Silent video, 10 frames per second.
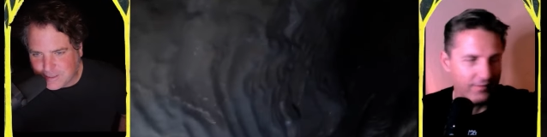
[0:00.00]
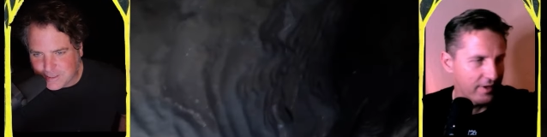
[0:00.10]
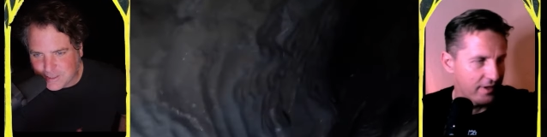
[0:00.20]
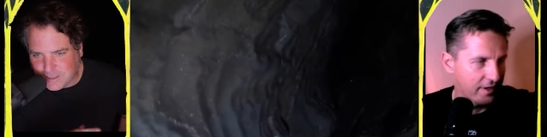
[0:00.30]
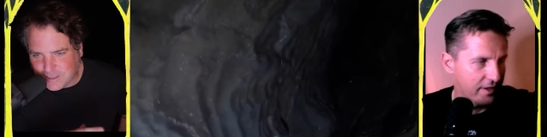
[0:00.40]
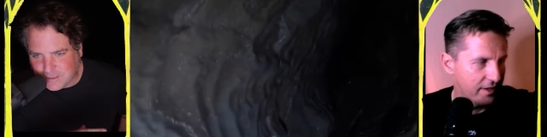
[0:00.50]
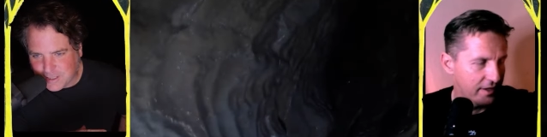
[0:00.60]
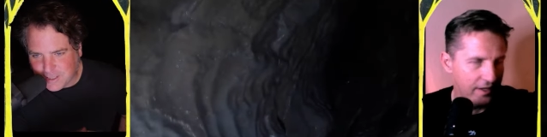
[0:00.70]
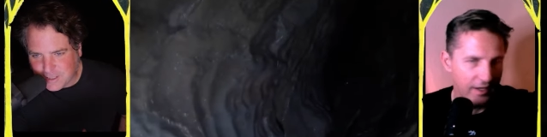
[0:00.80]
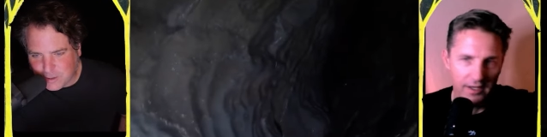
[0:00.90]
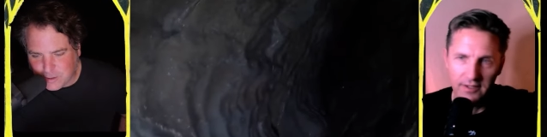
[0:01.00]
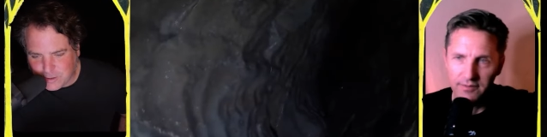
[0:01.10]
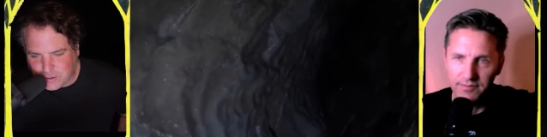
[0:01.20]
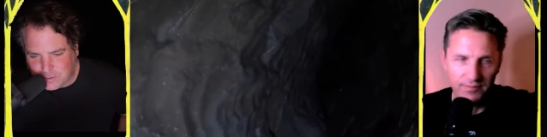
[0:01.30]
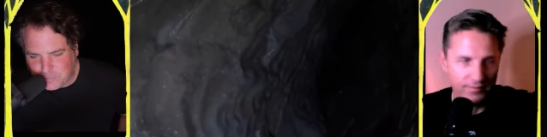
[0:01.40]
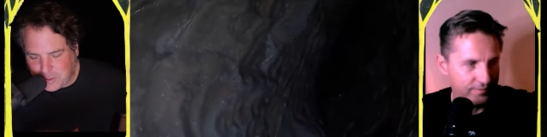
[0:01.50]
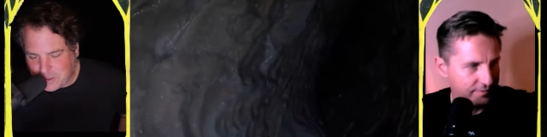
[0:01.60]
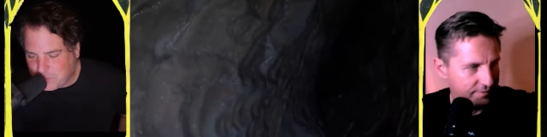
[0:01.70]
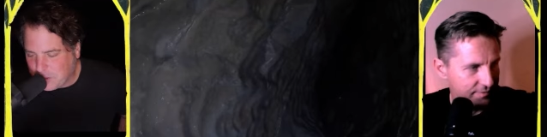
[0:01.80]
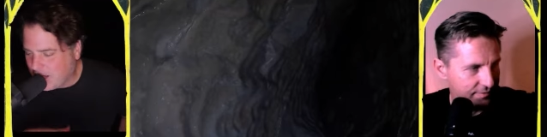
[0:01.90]
Speaker 1: and it's like
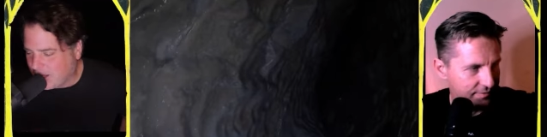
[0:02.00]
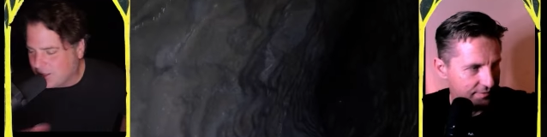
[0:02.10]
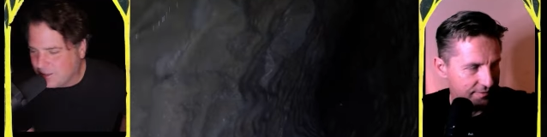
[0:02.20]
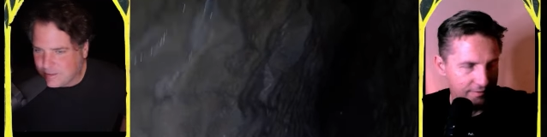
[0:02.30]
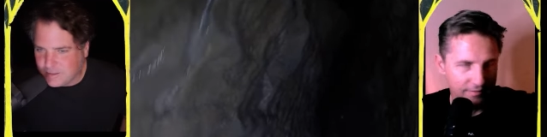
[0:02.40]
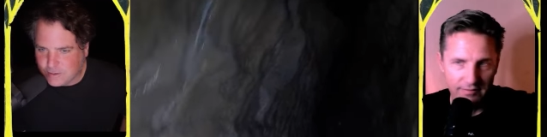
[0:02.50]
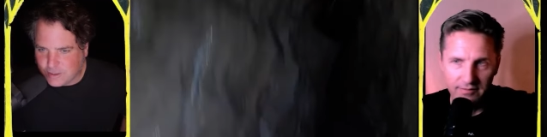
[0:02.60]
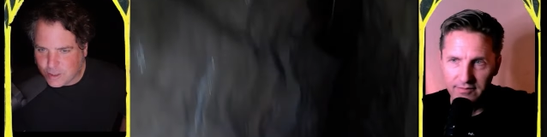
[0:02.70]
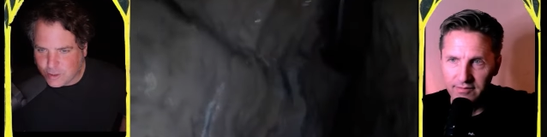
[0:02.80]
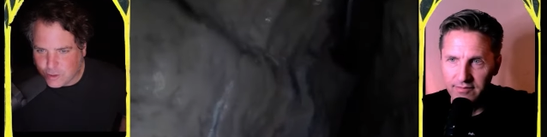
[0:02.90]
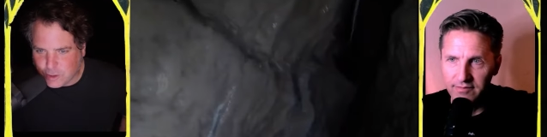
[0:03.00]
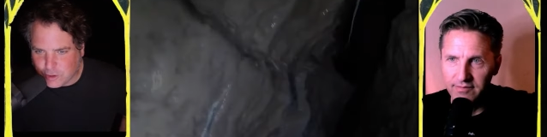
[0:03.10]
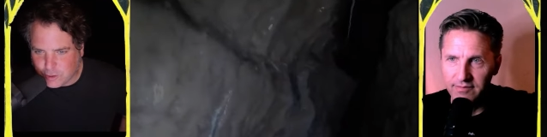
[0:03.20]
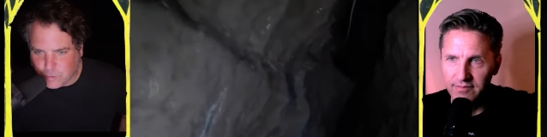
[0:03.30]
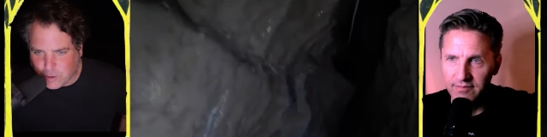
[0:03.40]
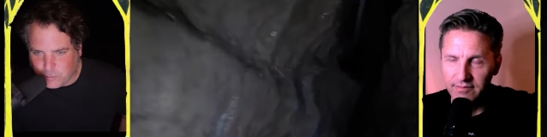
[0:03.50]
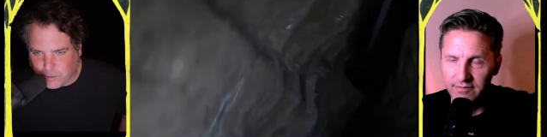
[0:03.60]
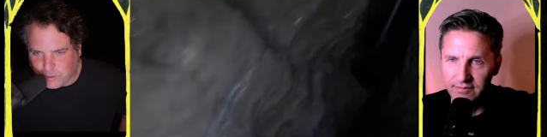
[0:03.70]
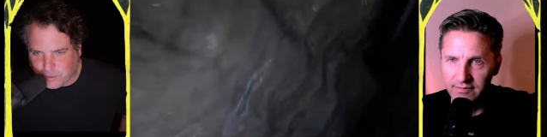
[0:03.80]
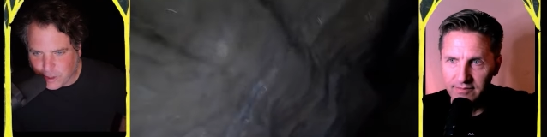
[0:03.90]
pitch black, and there's like, "This is what
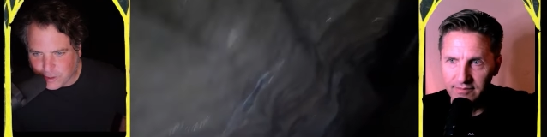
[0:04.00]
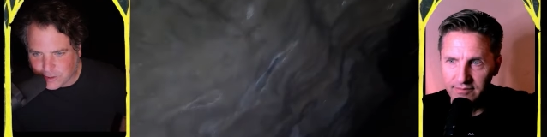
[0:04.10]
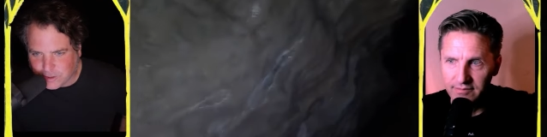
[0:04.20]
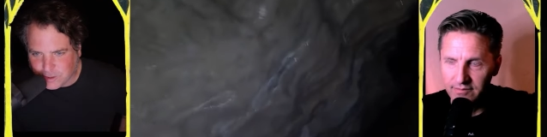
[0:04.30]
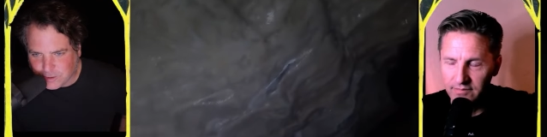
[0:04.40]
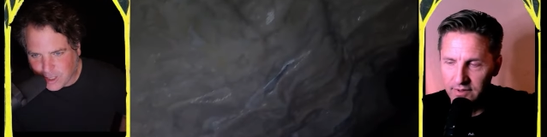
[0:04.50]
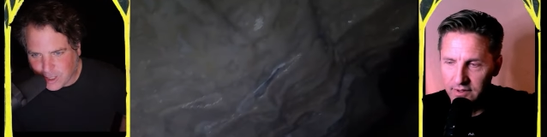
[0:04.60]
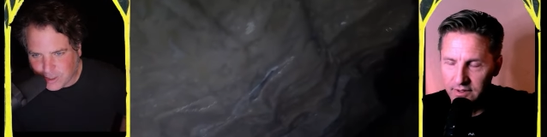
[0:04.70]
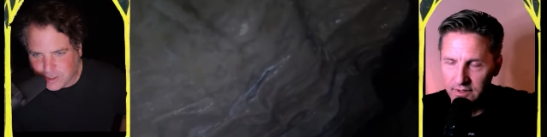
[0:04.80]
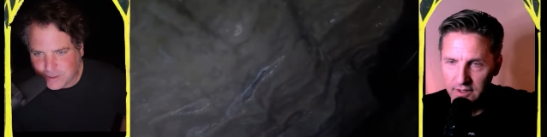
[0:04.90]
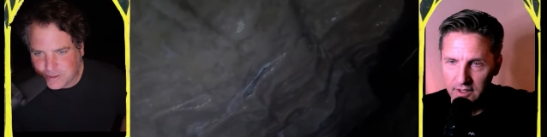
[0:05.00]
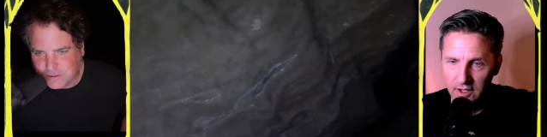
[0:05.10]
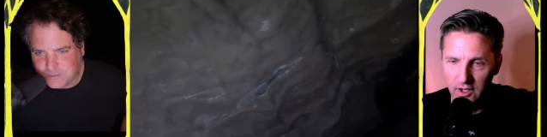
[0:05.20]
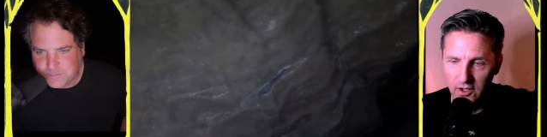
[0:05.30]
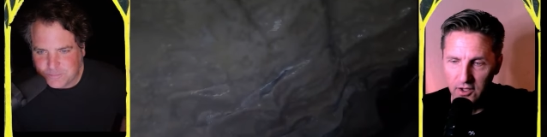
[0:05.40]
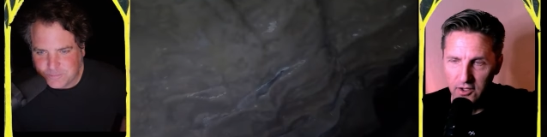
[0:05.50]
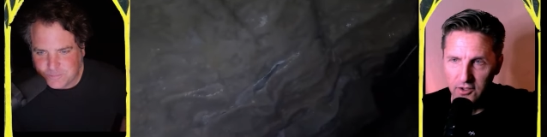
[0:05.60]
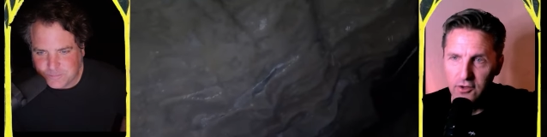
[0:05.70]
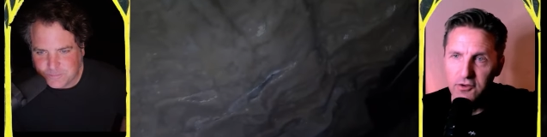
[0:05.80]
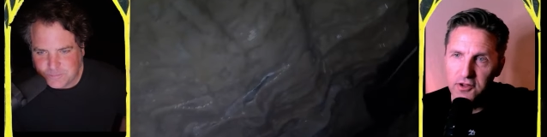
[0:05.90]
real darkness looks like."
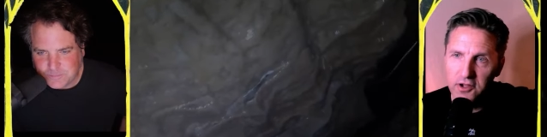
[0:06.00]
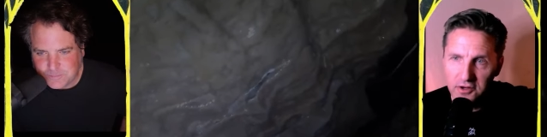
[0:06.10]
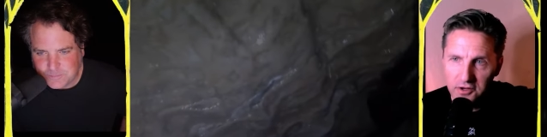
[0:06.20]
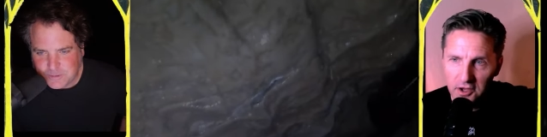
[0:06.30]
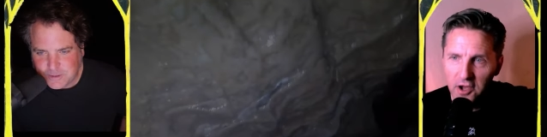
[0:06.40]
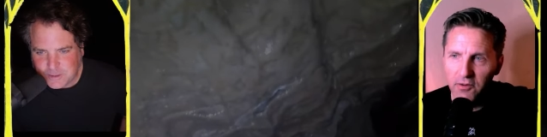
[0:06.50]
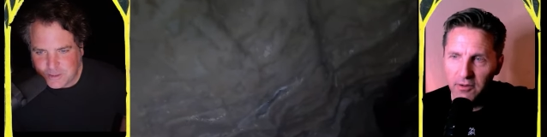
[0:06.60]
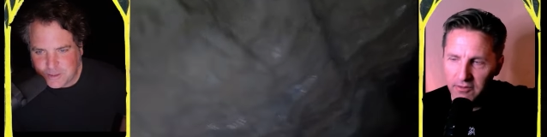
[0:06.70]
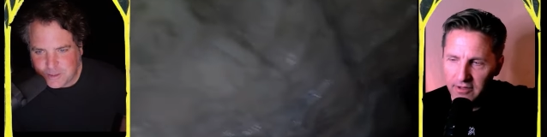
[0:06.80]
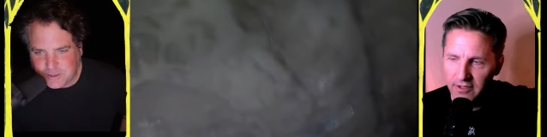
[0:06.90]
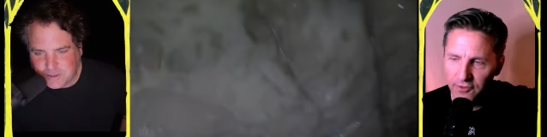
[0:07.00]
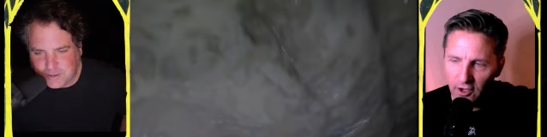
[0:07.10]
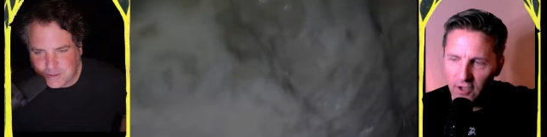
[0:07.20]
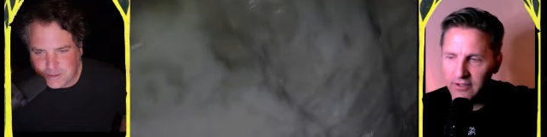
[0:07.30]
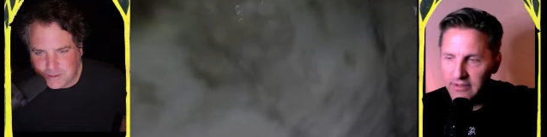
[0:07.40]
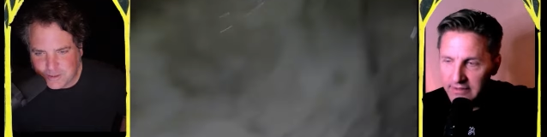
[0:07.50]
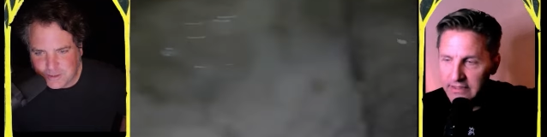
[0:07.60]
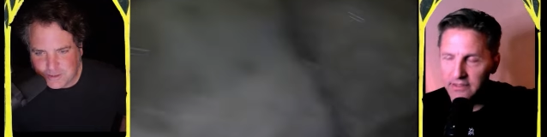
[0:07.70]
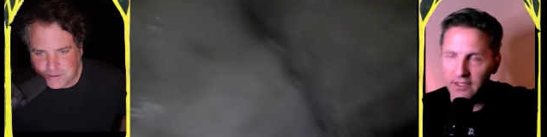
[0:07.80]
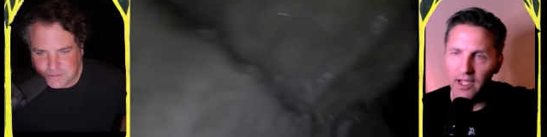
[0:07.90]
Speaker 2: You don't know what real
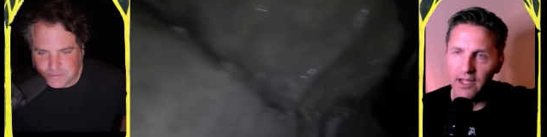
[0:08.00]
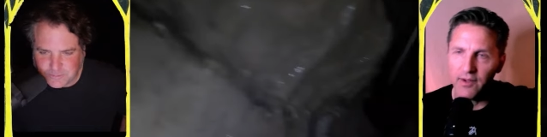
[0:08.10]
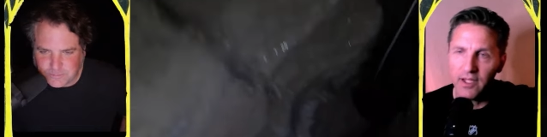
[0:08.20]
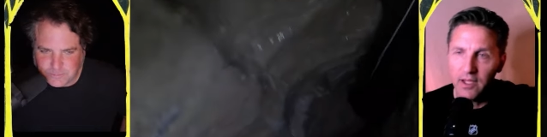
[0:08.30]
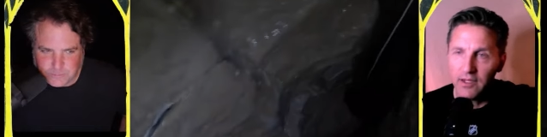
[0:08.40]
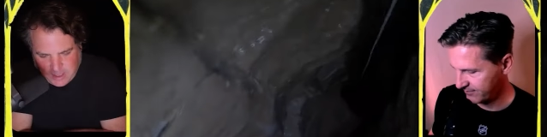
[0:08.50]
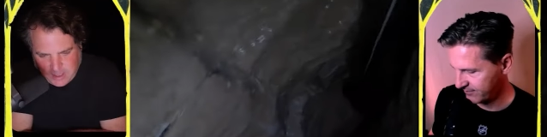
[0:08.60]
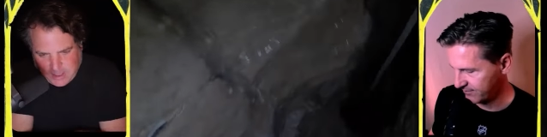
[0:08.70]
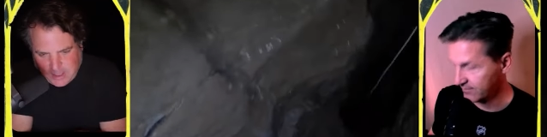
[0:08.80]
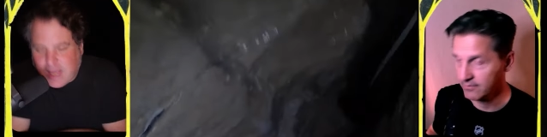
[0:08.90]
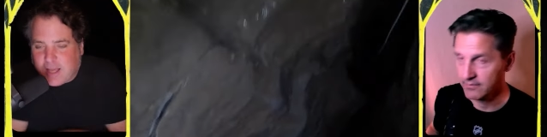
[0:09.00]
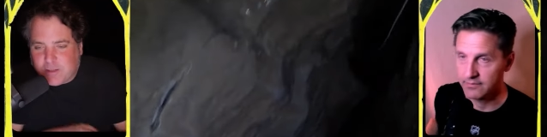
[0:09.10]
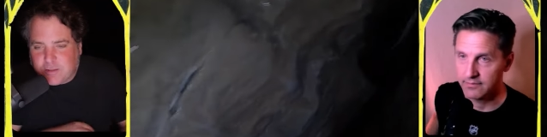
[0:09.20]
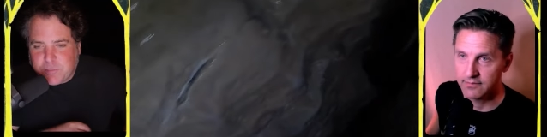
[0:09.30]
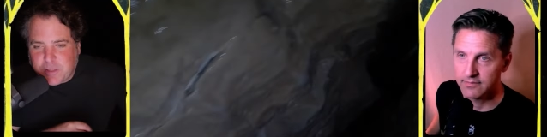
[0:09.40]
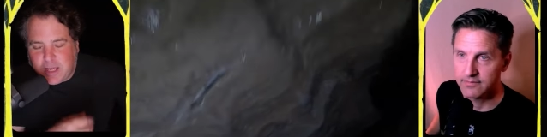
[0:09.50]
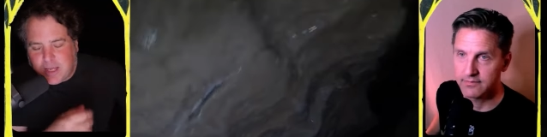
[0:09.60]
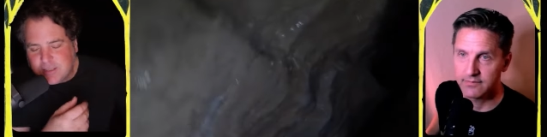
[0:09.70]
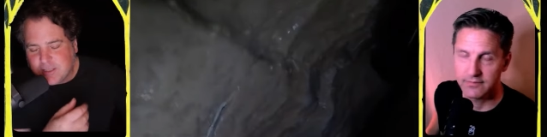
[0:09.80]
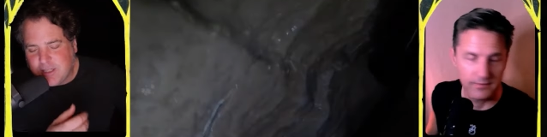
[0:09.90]
darkness is. Now, anyway.
Speaker 1: Yeah, I know what you mean.
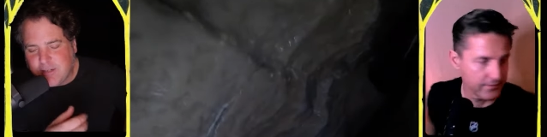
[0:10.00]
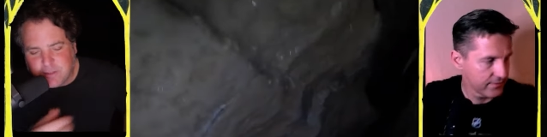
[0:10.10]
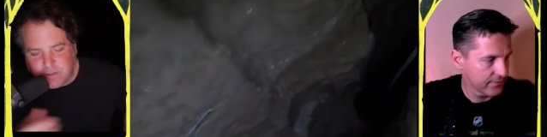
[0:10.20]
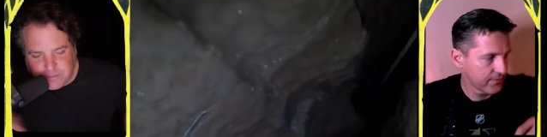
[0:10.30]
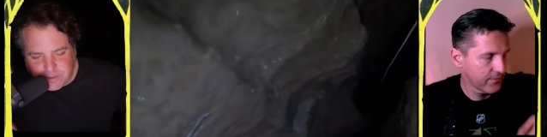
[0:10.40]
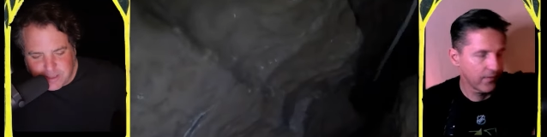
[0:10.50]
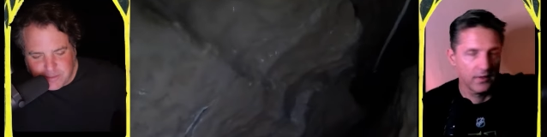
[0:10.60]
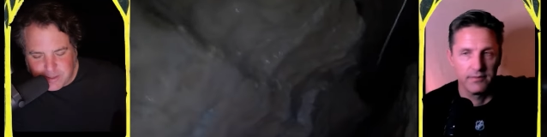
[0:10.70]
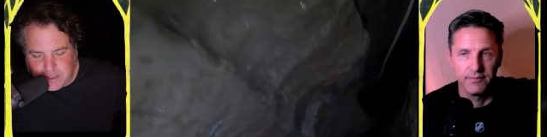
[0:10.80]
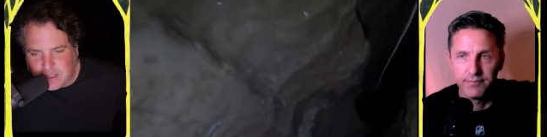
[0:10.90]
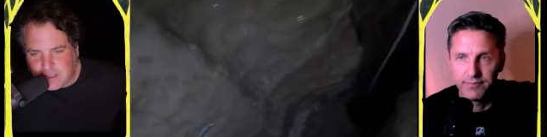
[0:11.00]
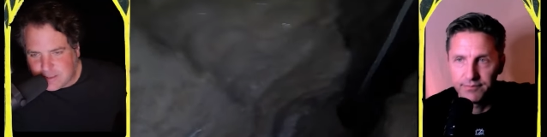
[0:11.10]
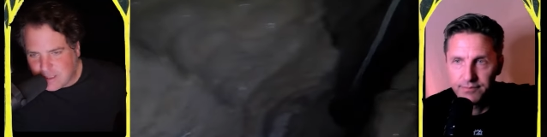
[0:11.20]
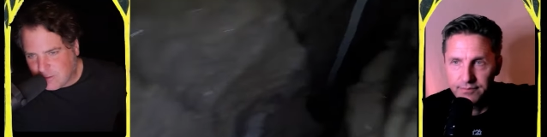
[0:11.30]
I actually never really realized I